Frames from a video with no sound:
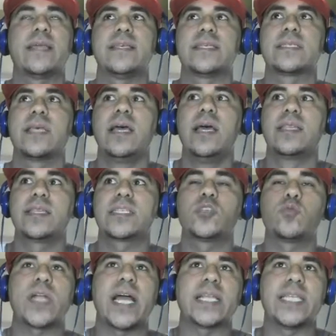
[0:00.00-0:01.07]
This is
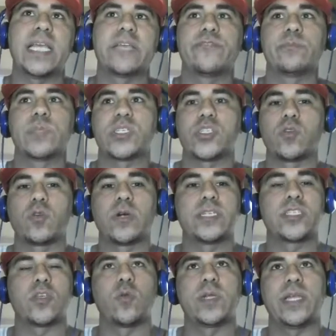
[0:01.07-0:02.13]
what I take from this story.
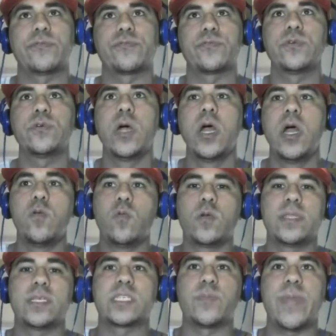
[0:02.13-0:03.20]
So when
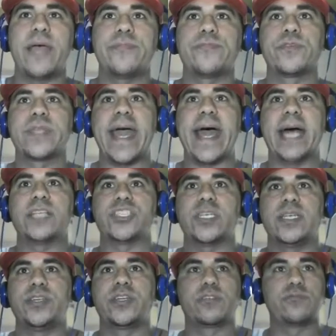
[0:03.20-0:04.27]
this man threw the
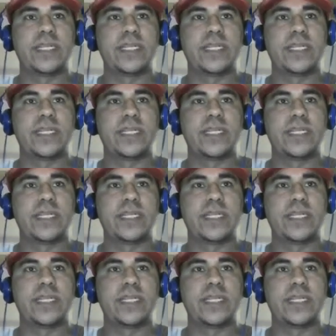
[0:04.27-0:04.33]
hatchet, you could read